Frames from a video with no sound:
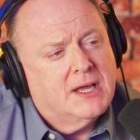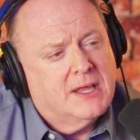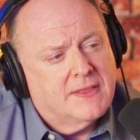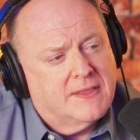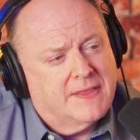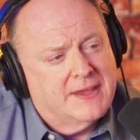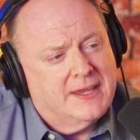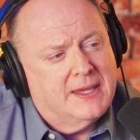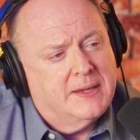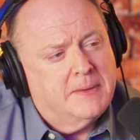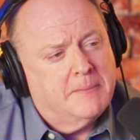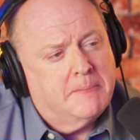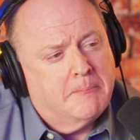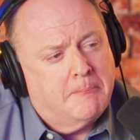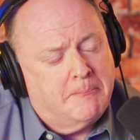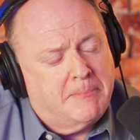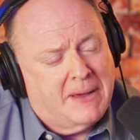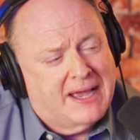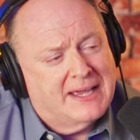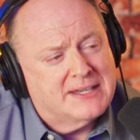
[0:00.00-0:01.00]
the
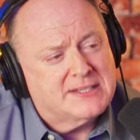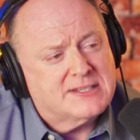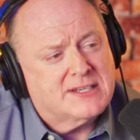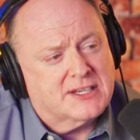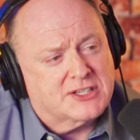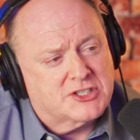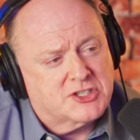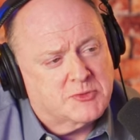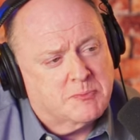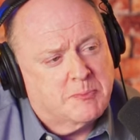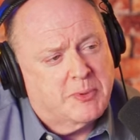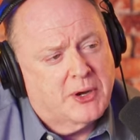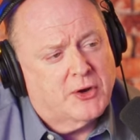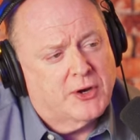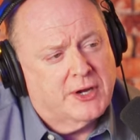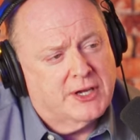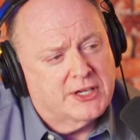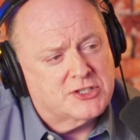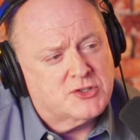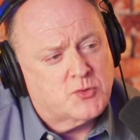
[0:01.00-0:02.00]
best
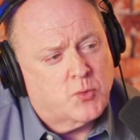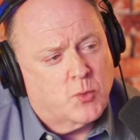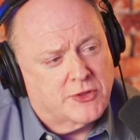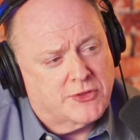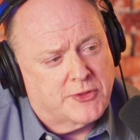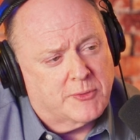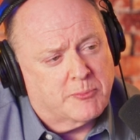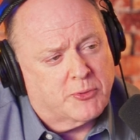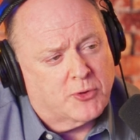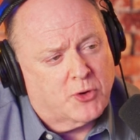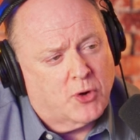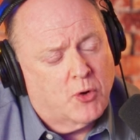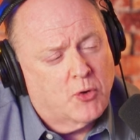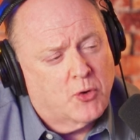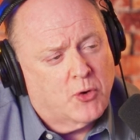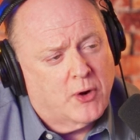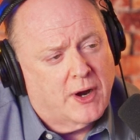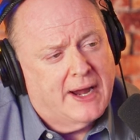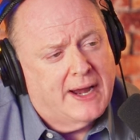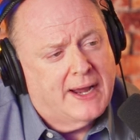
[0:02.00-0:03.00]
experience with the
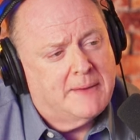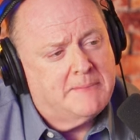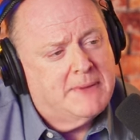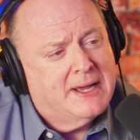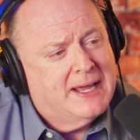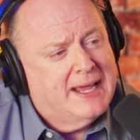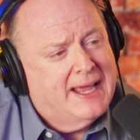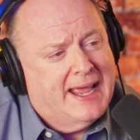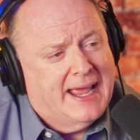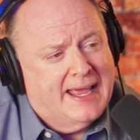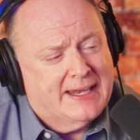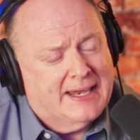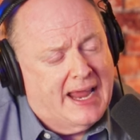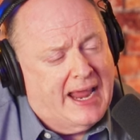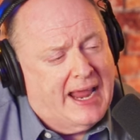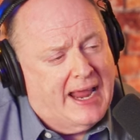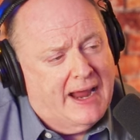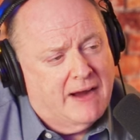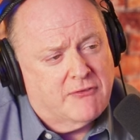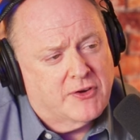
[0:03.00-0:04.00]
program and
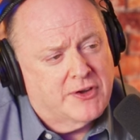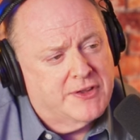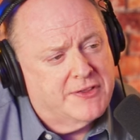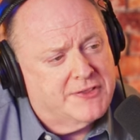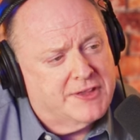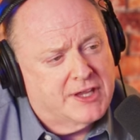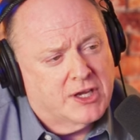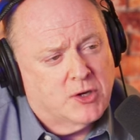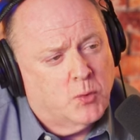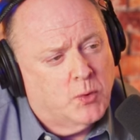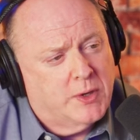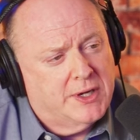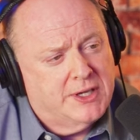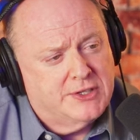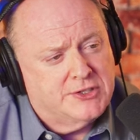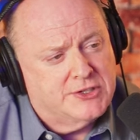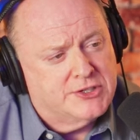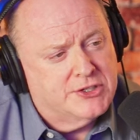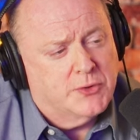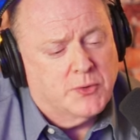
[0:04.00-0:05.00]
everything we
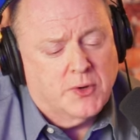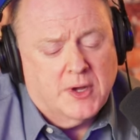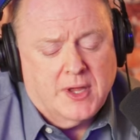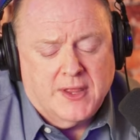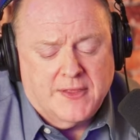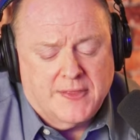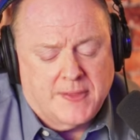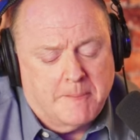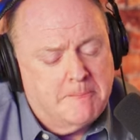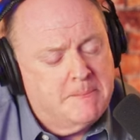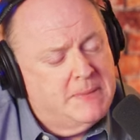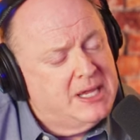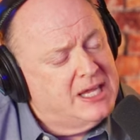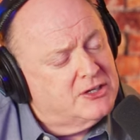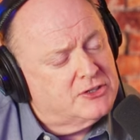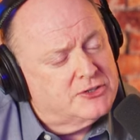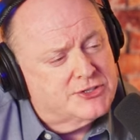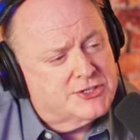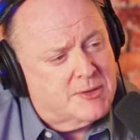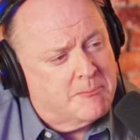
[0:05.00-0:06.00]
do the
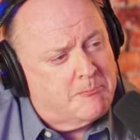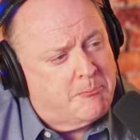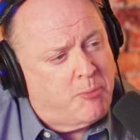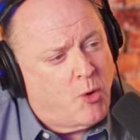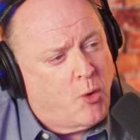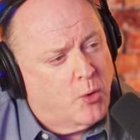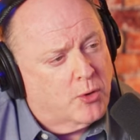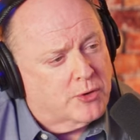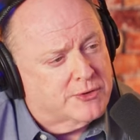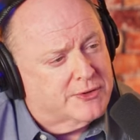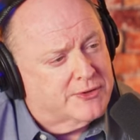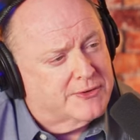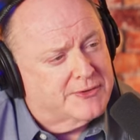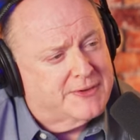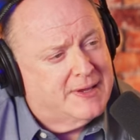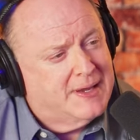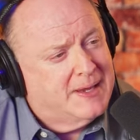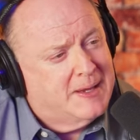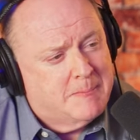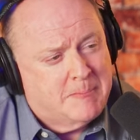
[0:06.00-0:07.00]
meal is
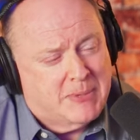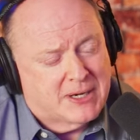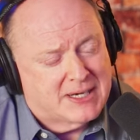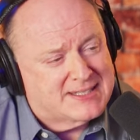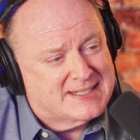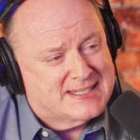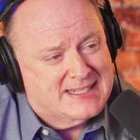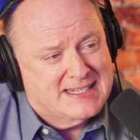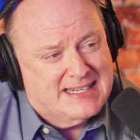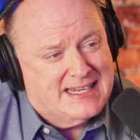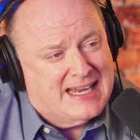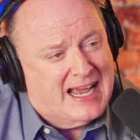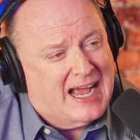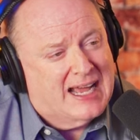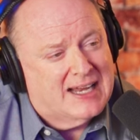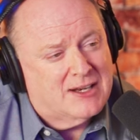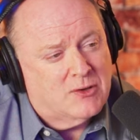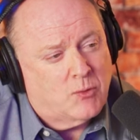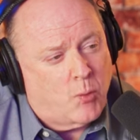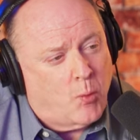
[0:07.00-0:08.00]
important but it's
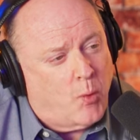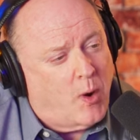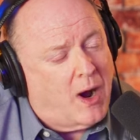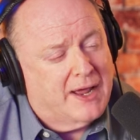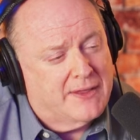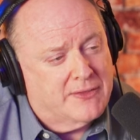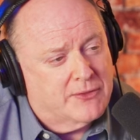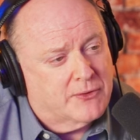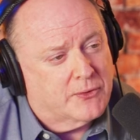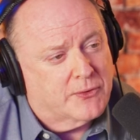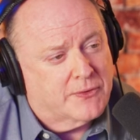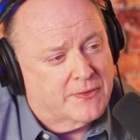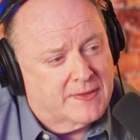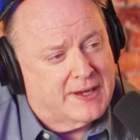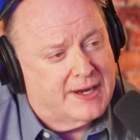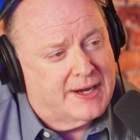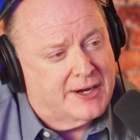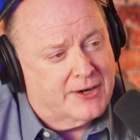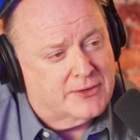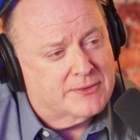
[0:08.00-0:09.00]
not why they're
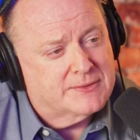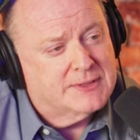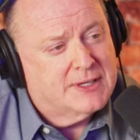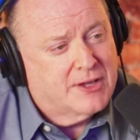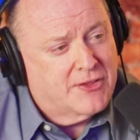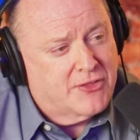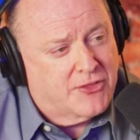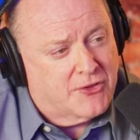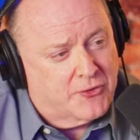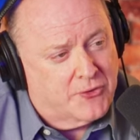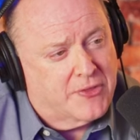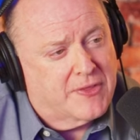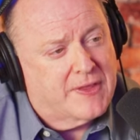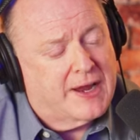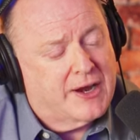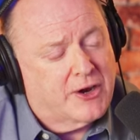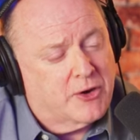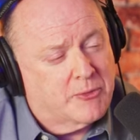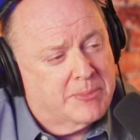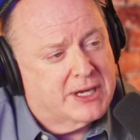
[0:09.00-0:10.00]
there. Right. They're
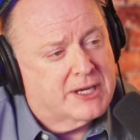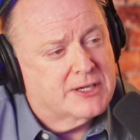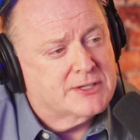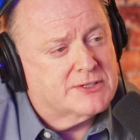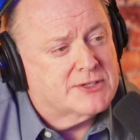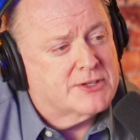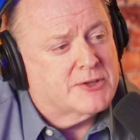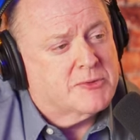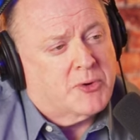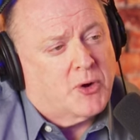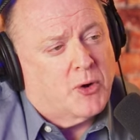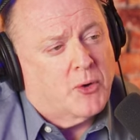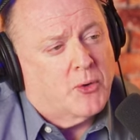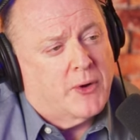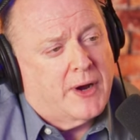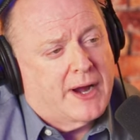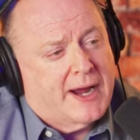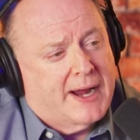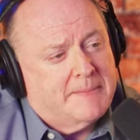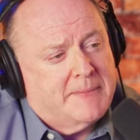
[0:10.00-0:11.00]
there because of the
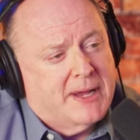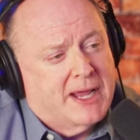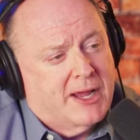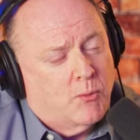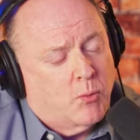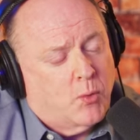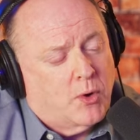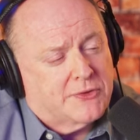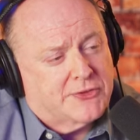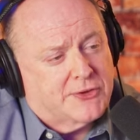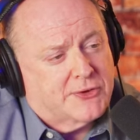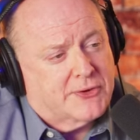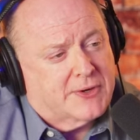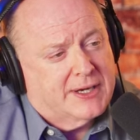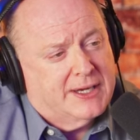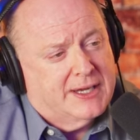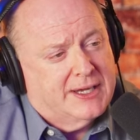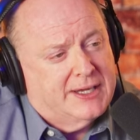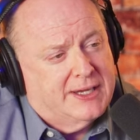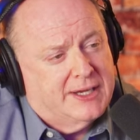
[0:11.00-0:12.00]
program and what they're
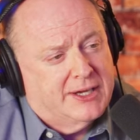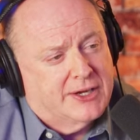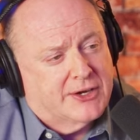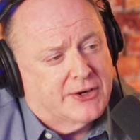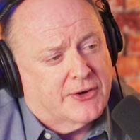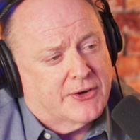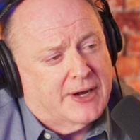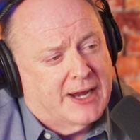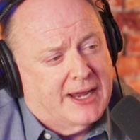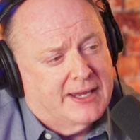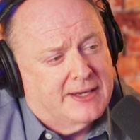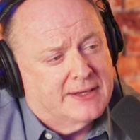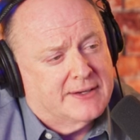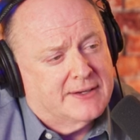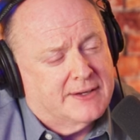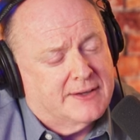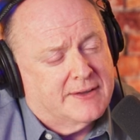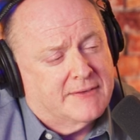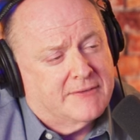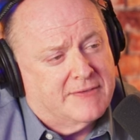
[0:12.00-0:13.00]
going to hear
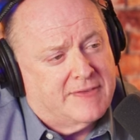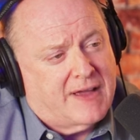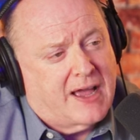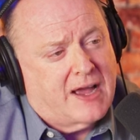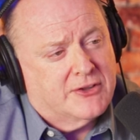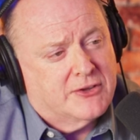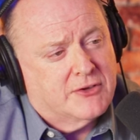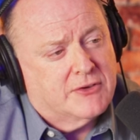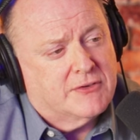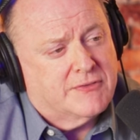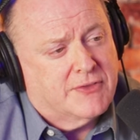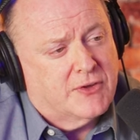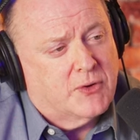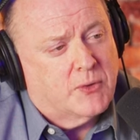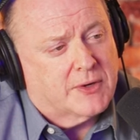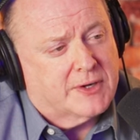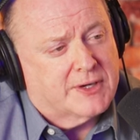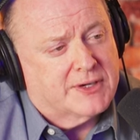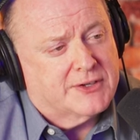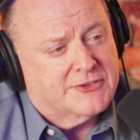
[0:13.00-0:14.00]
and the value of the
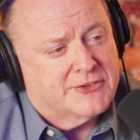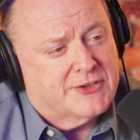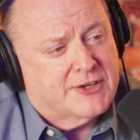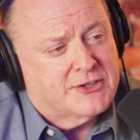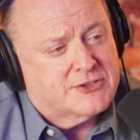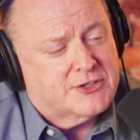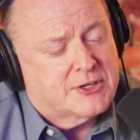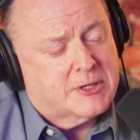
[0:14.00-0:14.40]
organization. Well, and